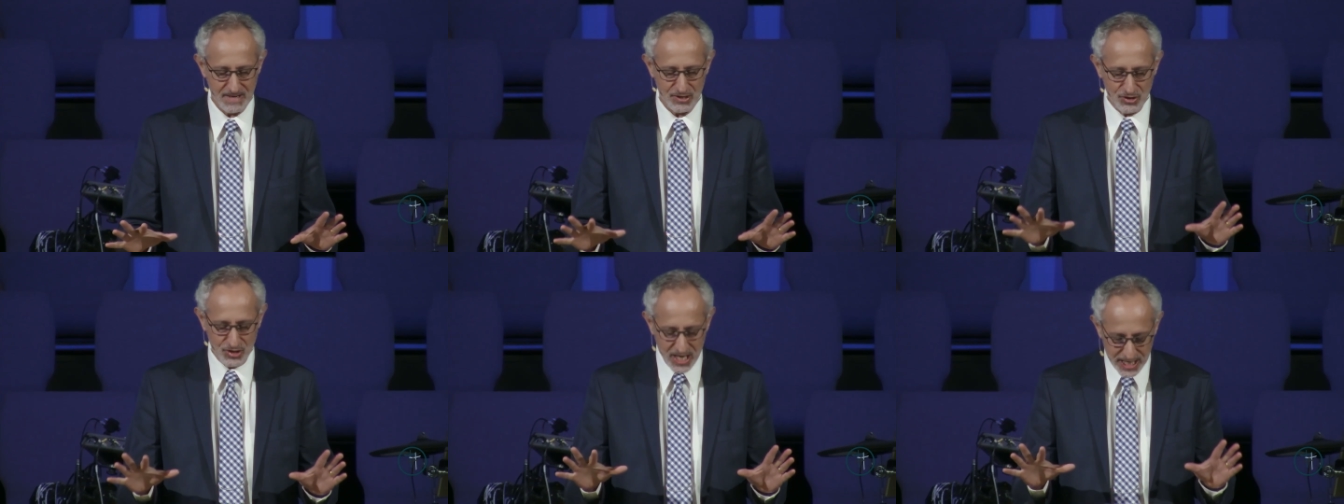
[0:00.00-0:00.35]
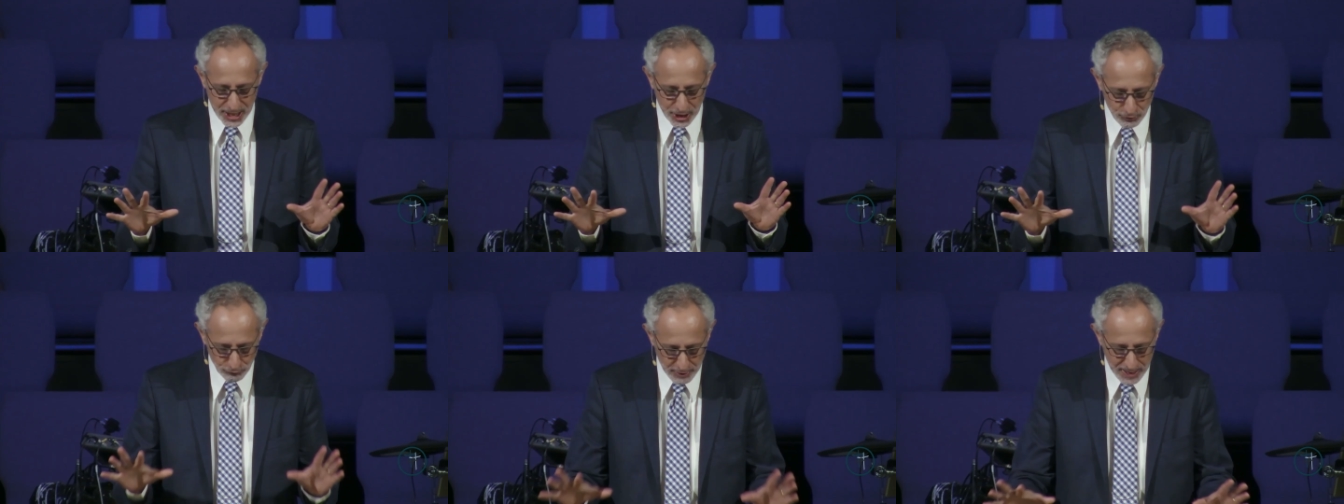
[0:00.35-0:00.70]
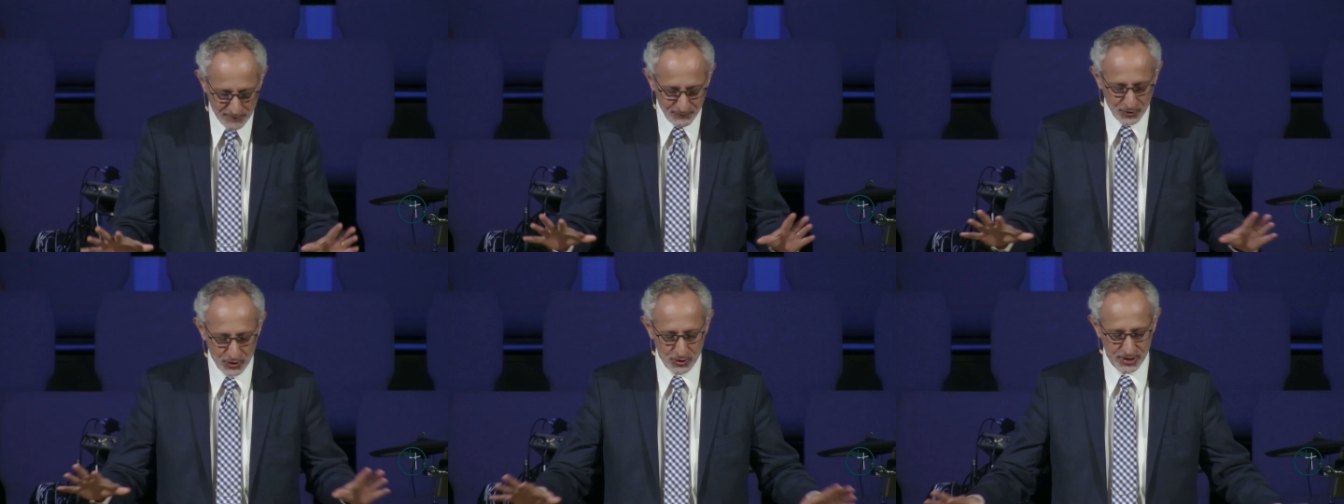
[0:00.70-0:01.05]
seeking
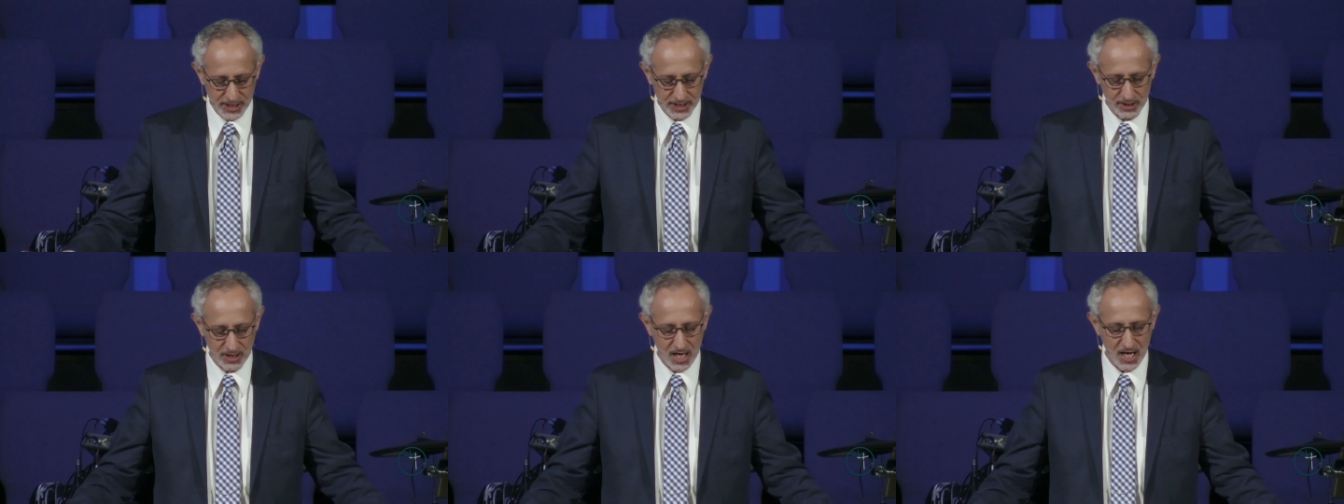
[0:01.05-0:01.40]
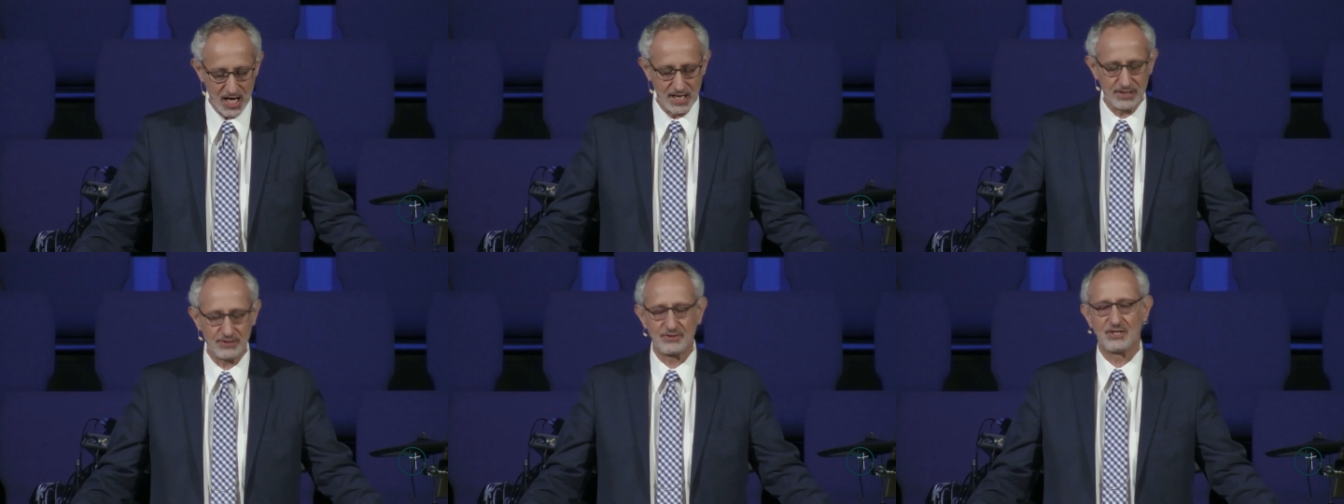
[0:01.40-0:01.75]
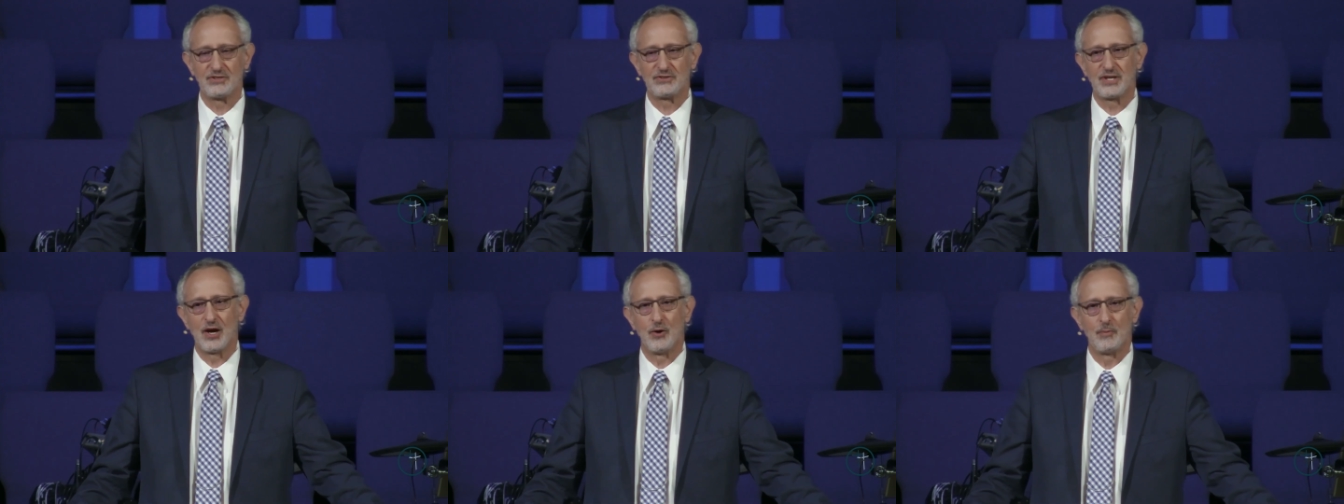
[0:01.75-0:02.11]
refuge in God as
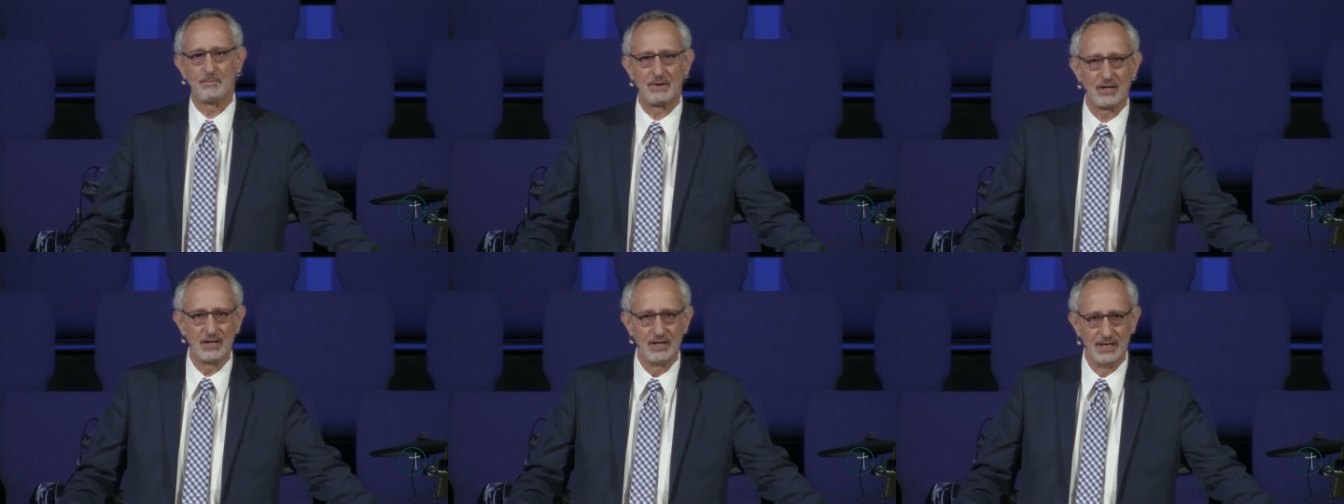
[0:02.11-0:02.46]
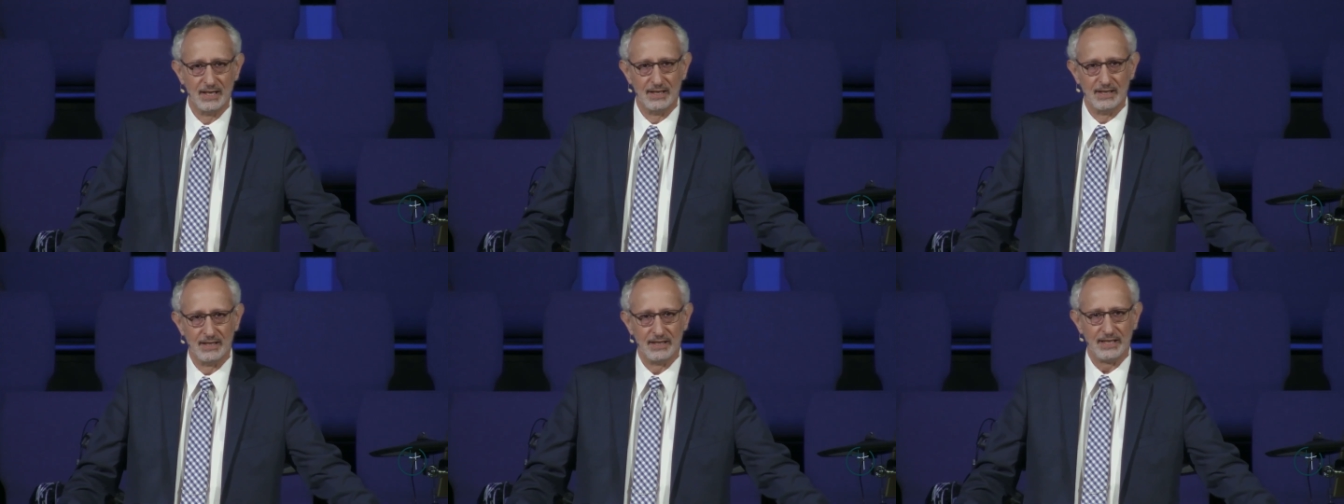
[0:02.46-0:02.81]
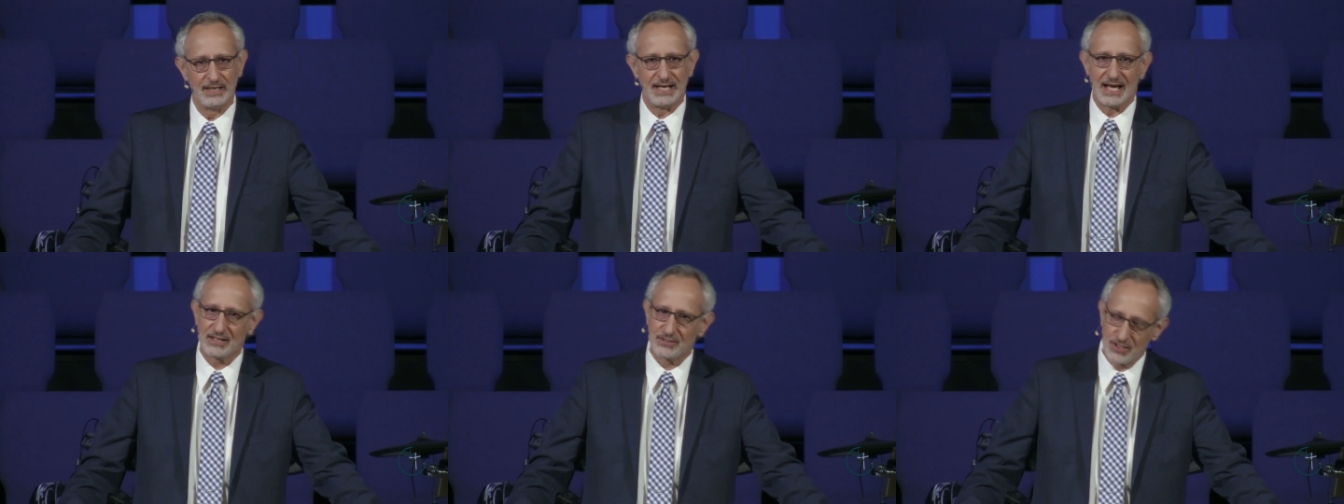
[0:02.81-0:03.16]
his helper
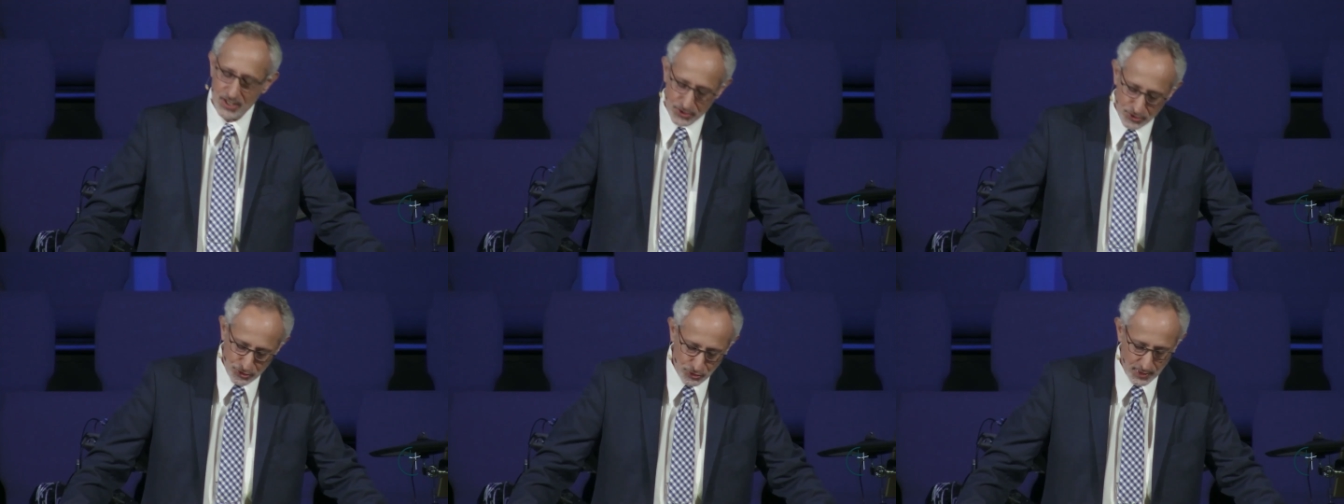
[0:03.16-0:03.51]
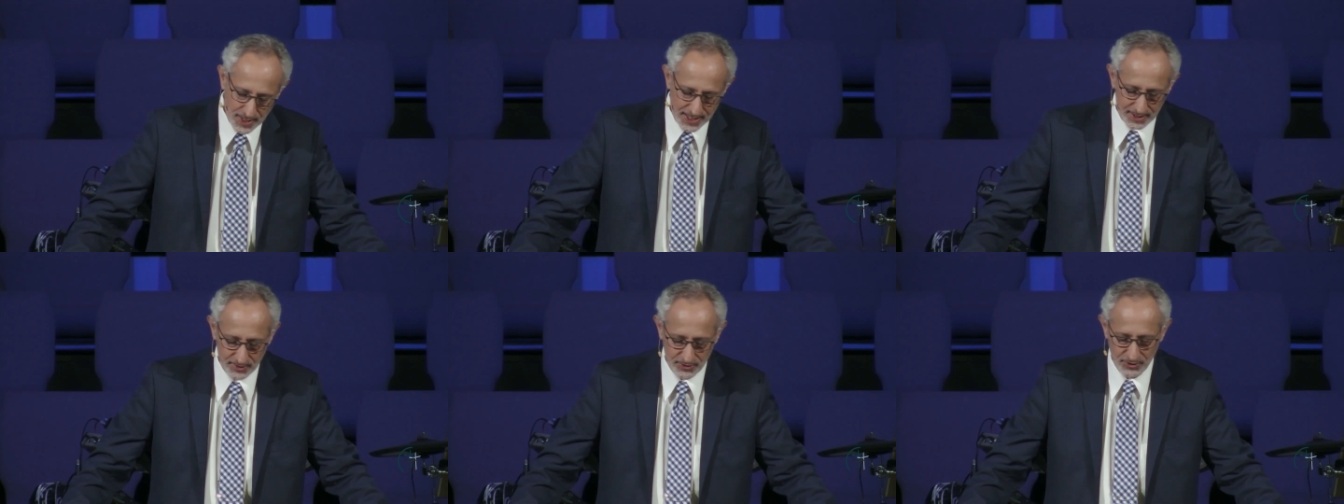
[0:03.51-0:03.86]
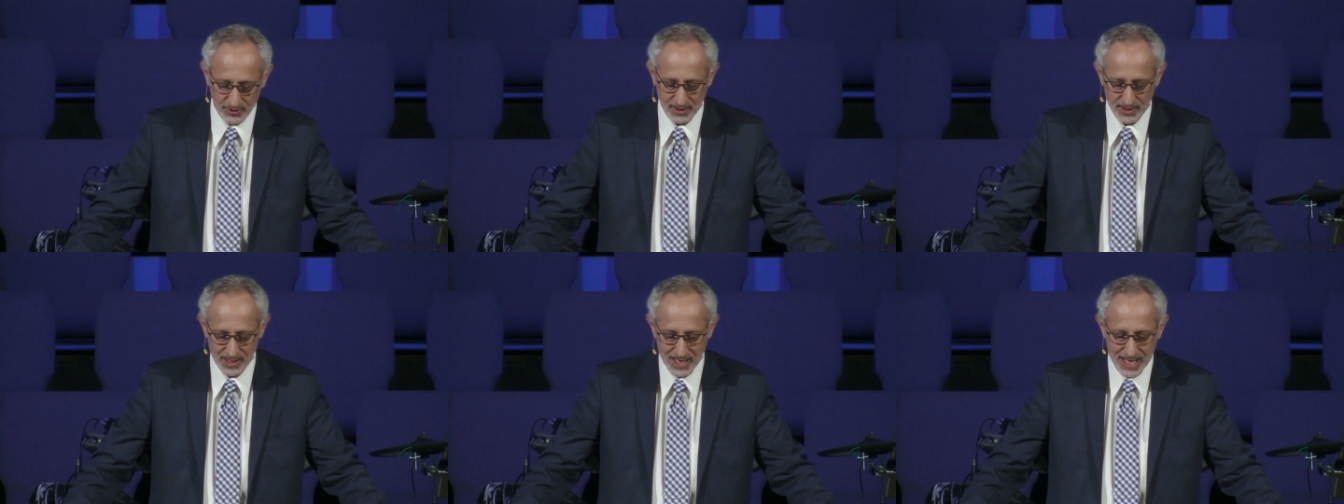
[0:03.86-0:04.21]
and as his
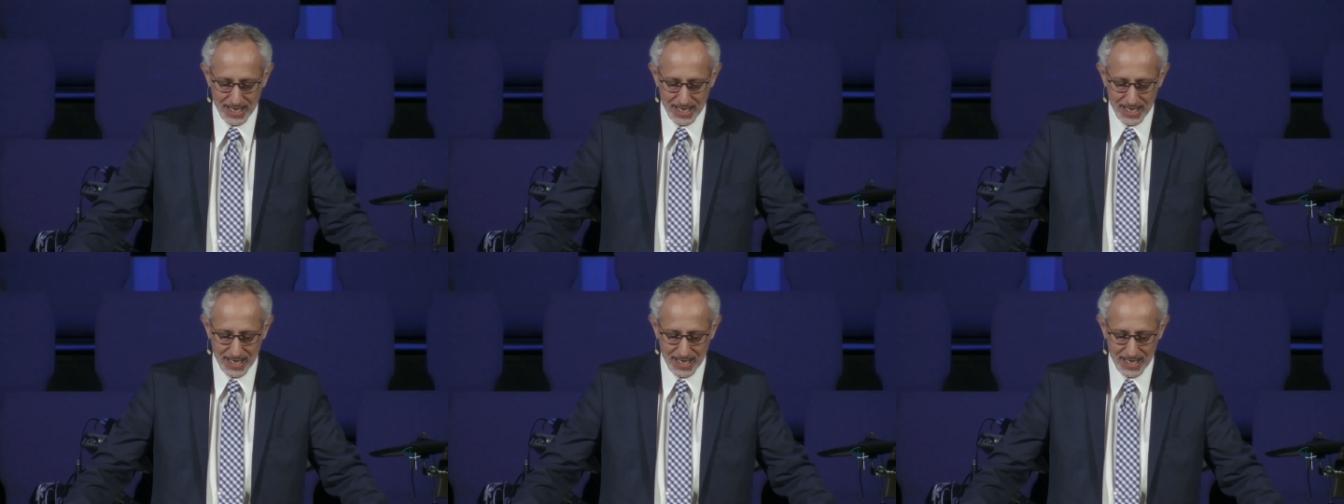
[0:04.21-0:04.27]
strength.